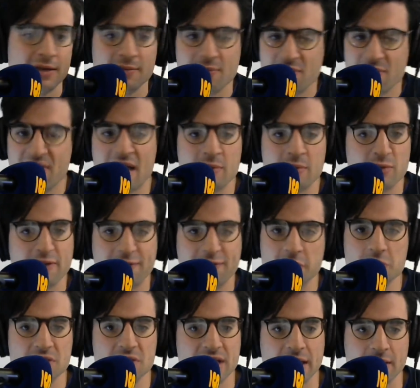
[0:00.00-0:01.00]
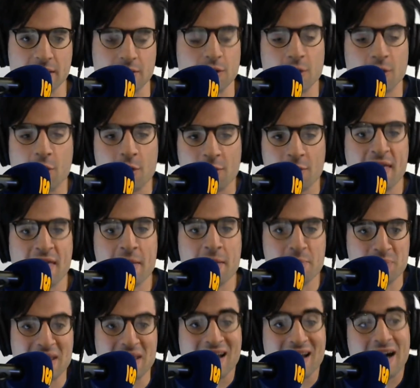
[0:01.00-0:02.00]
them refusing or them
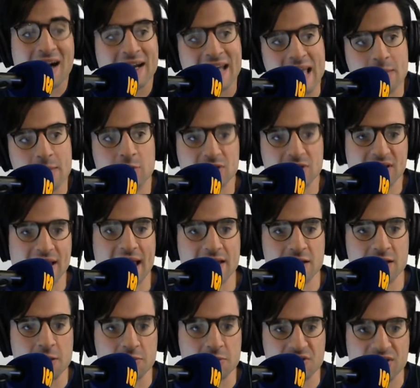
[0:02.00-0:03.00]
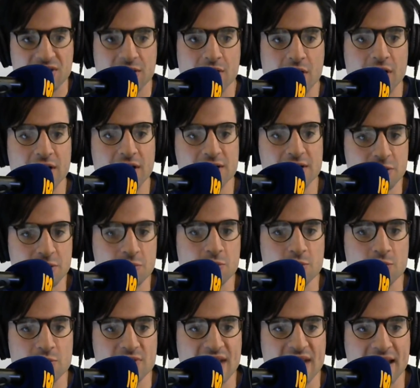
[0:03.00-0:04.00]
being unable to get Noah Syndergaard
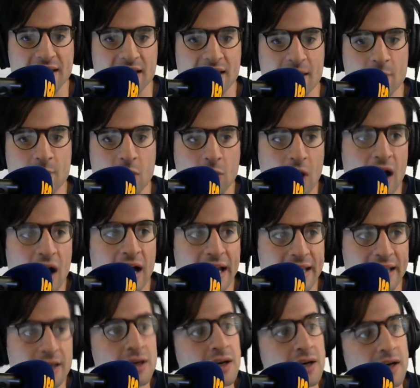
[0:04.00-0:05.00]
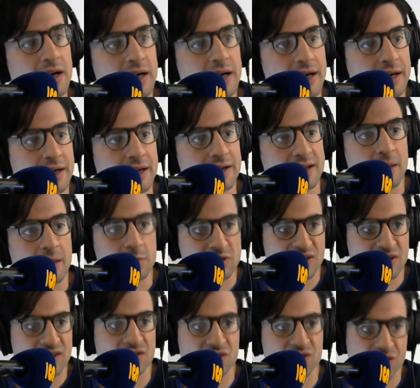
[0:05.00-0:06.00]
to take an MRI a couple
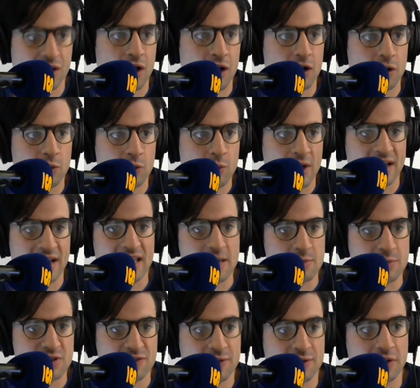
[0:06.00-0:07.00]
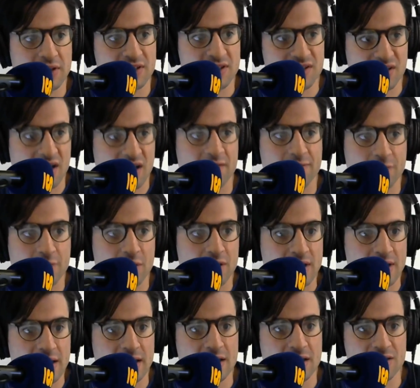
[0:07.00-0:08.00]
seasons ago when he was feeling
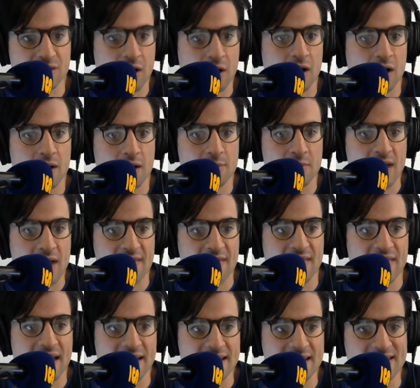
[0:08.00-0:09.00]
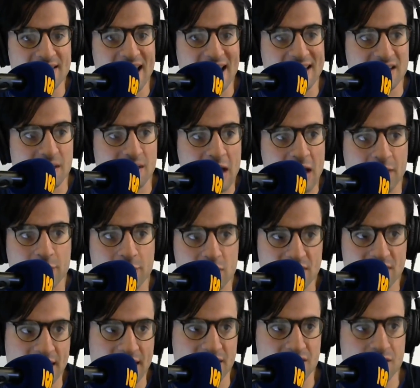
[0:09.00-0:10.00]
discomfort in his arm, and then he takes the mound for
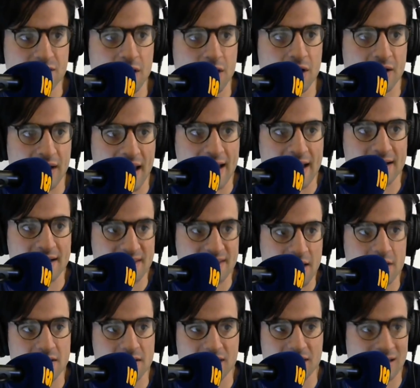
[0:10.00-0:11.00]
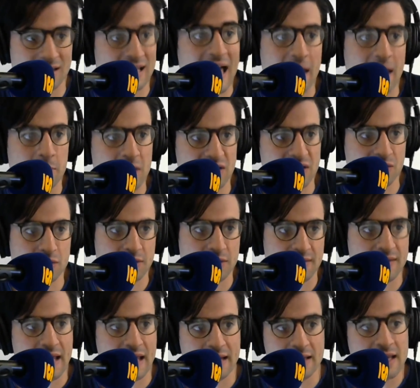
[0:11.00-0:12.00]
his next start and tears his lat muscle,
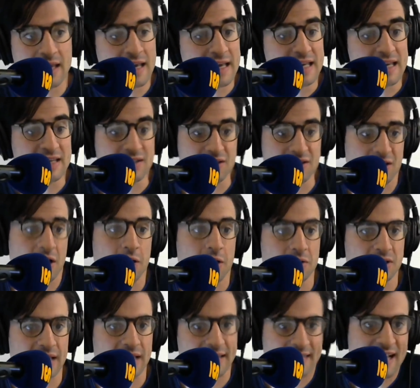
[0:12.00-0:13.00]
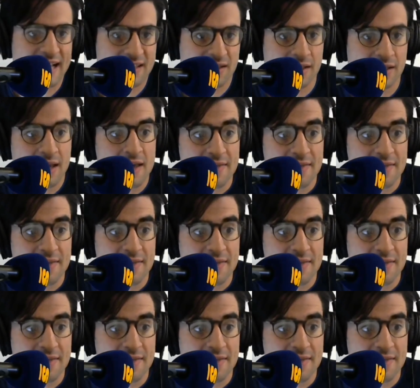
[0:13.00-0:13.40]
and then he's toast. Like, that's